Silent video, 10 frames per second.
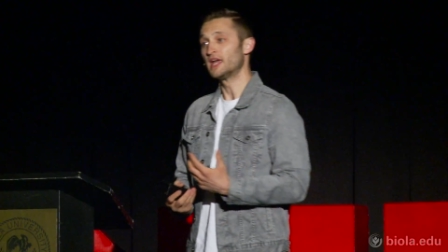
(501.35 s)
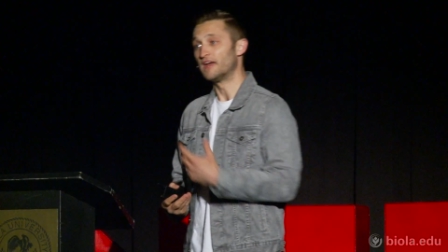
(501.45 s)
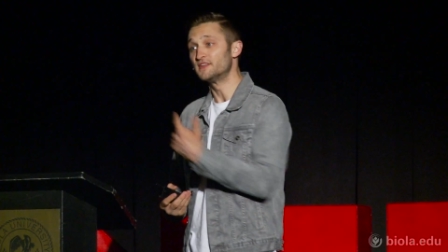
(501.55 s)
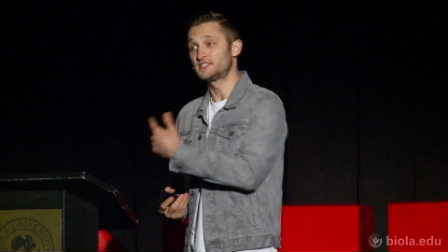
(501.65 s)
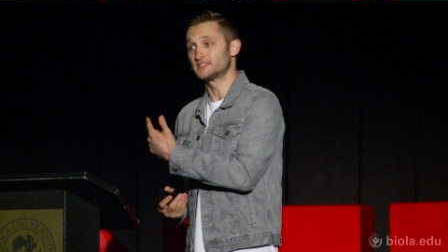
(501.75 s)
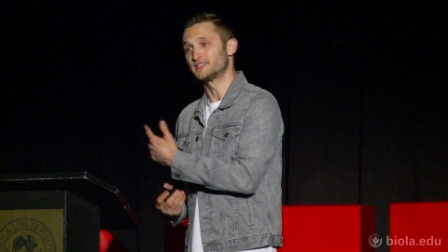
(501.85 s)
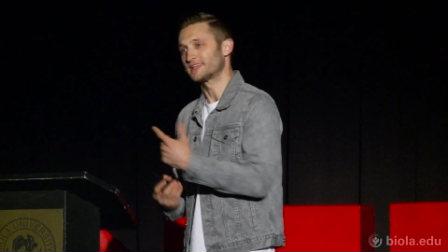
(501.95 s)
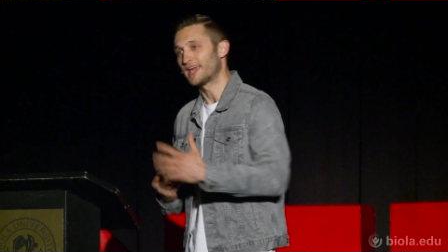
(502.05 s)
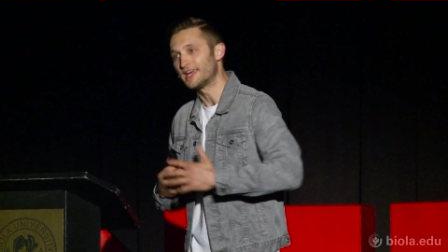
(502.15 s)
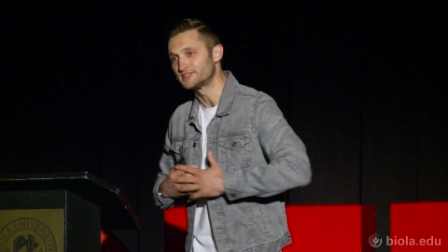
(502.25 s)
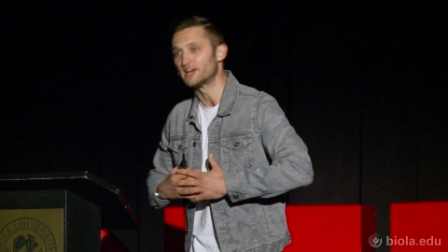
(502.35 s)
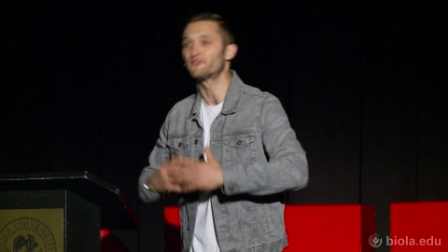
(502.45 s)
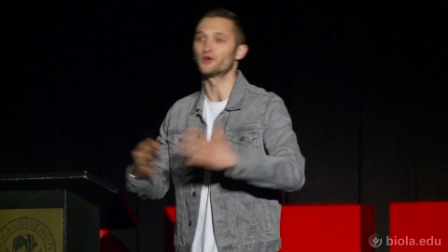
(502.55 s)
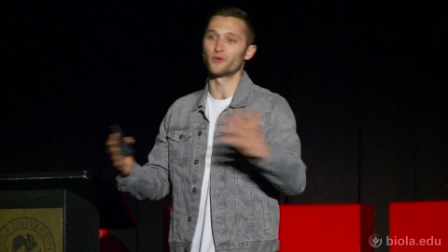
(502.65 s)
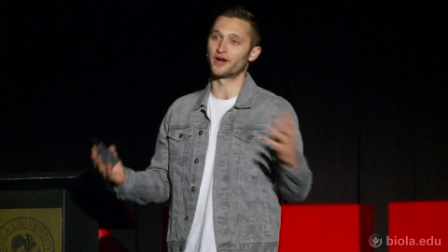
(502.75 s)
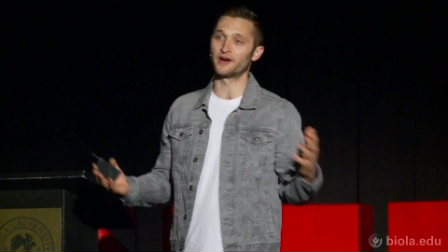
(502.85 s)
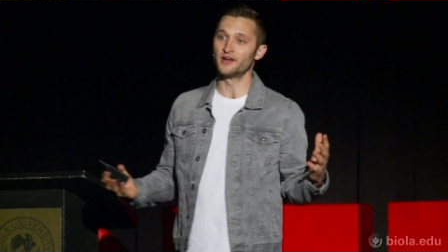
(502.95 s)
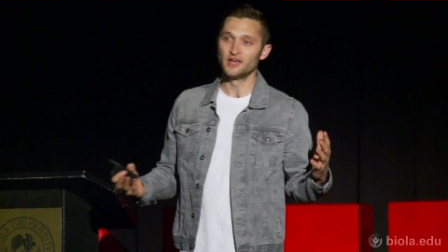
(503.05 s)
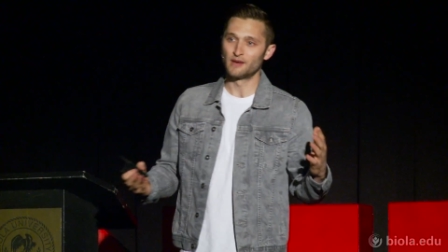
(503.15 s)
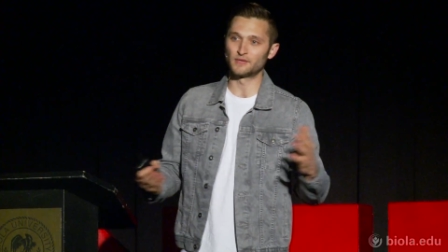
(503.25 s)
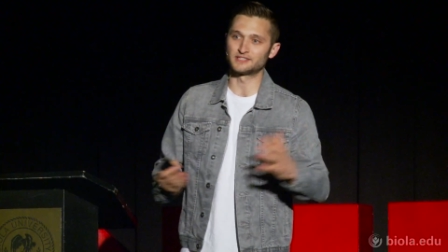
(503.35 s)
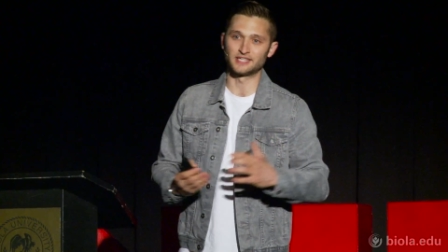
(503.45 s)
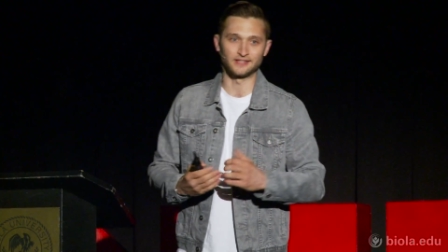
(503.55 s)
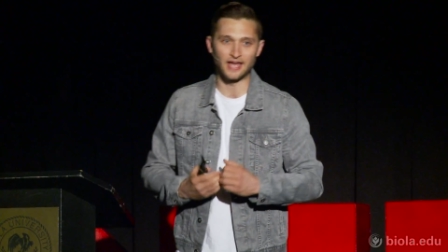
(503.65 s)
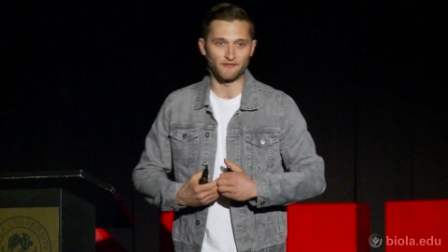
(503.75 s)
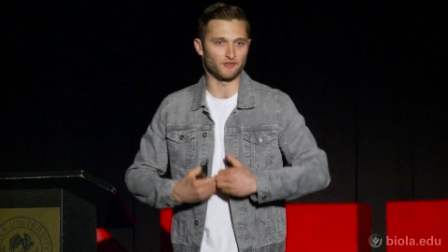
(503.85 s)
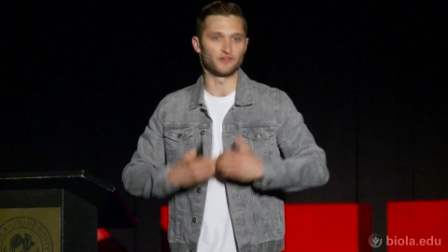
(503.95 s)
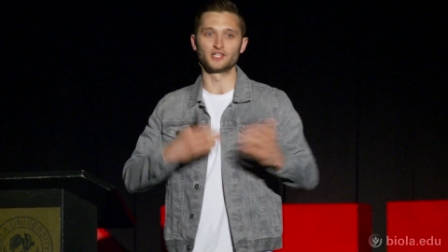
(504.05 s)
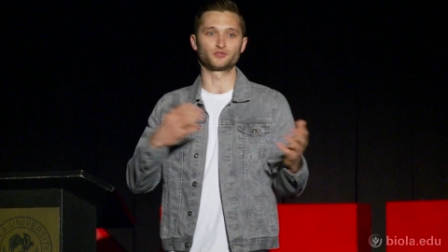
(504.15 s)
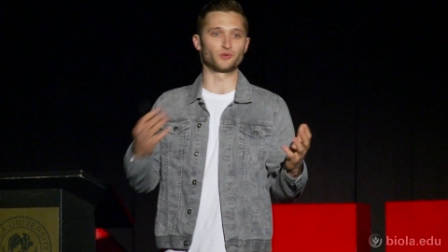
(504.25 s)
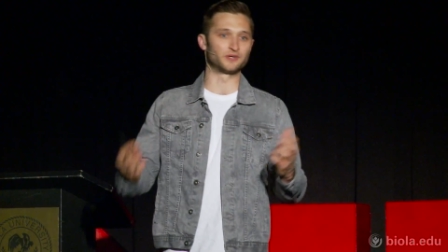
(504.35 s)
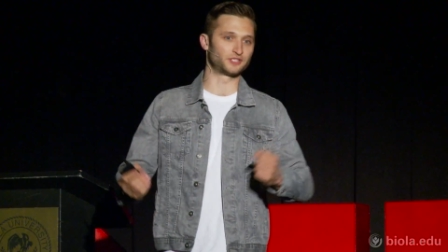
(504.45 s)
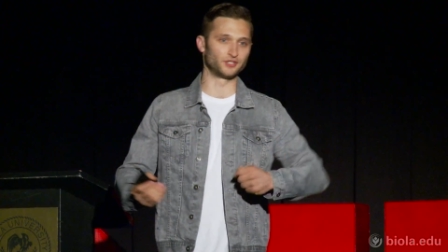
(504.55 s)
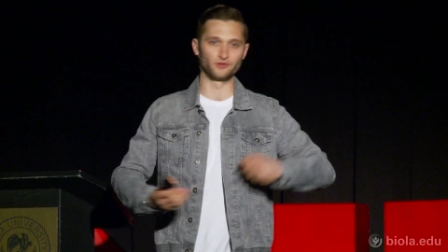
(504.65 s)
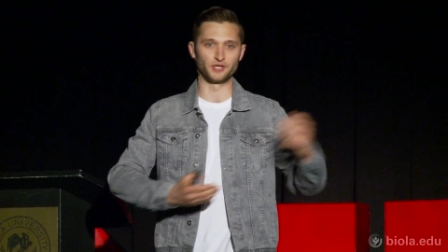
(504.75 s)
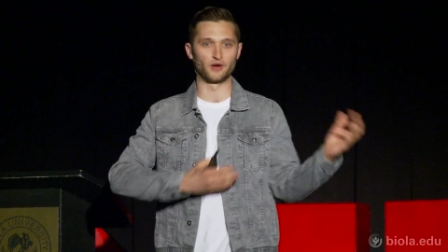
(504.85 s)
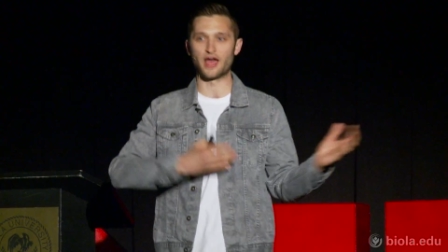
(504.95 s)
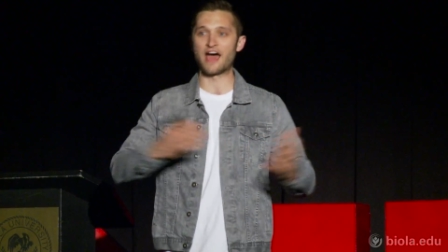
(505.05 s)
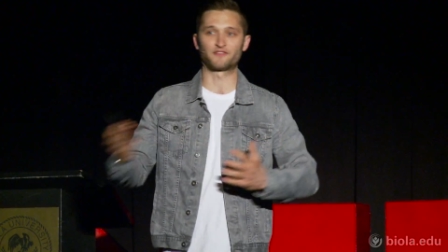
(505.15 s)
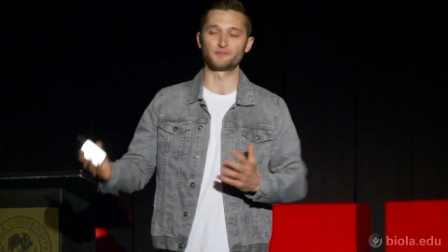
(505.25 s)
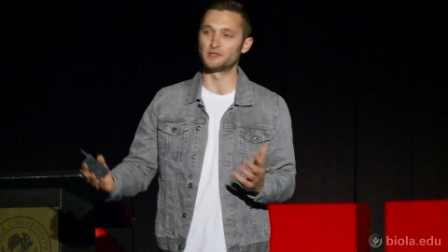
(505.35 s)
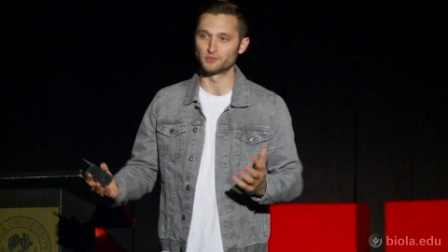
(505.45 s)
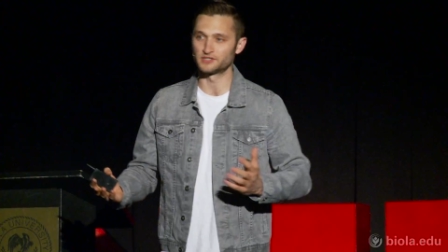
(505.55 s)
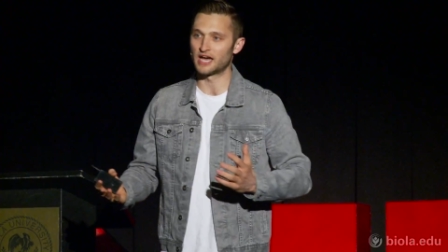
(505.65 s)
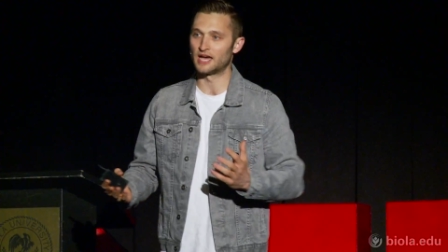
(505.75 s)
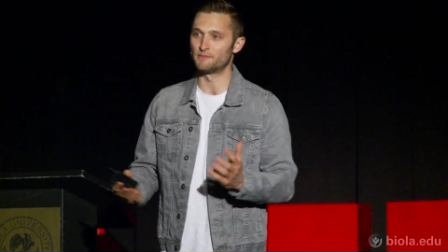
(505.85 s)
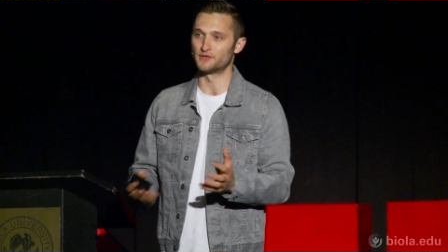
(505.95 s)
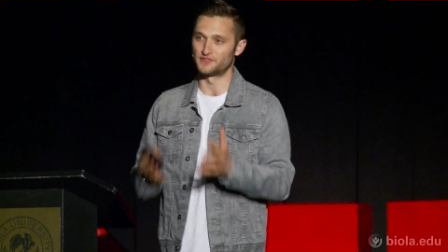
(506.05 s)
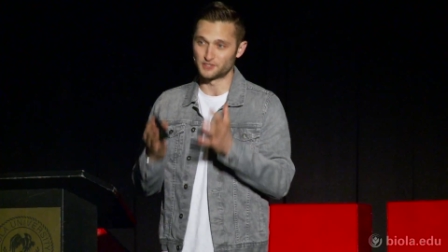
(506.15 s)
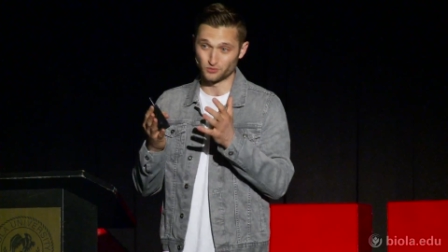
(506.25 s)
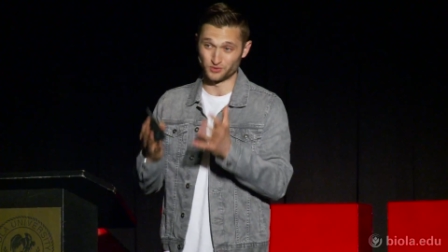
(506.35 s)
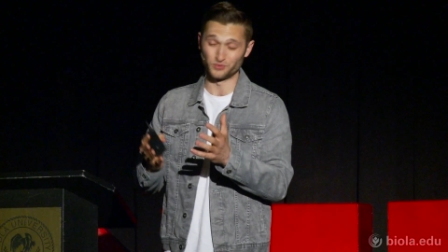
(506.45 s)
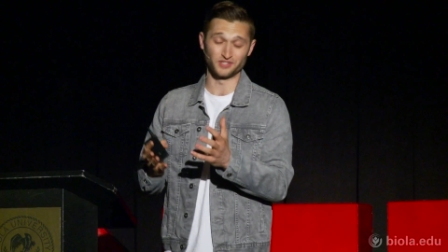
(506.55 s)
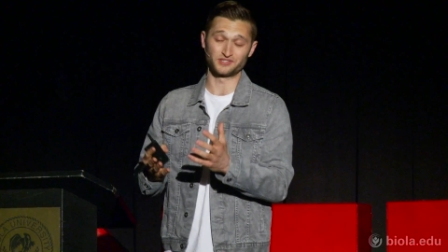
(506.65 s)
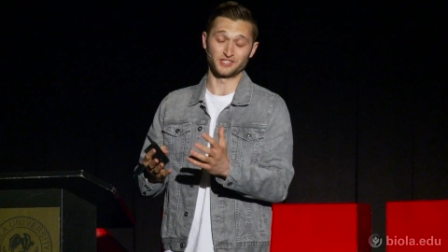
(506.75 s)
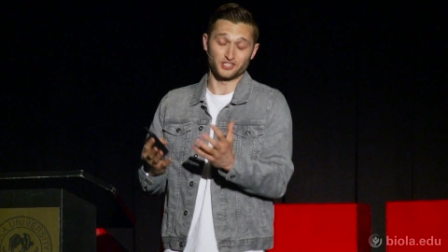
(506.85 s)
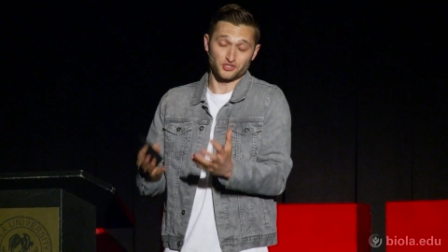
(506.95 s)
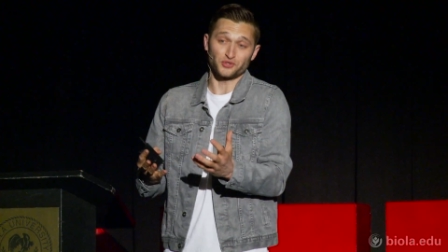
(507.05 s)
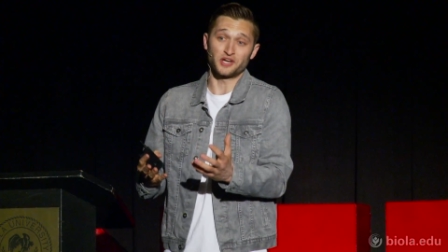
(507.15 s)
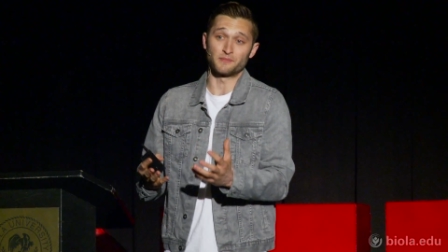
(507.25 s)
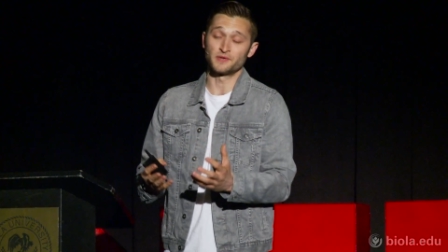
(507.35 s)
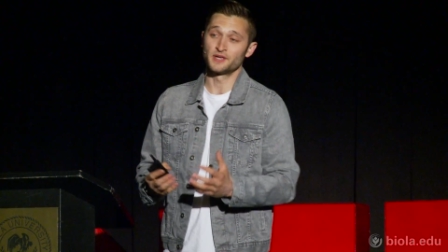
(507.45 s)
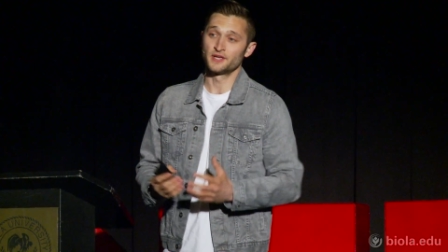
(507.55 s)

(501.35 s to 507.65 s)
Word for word: And this isn't the case everywhere. I'm not saying that every village we went to, you know, half the people died, but this one was extreme.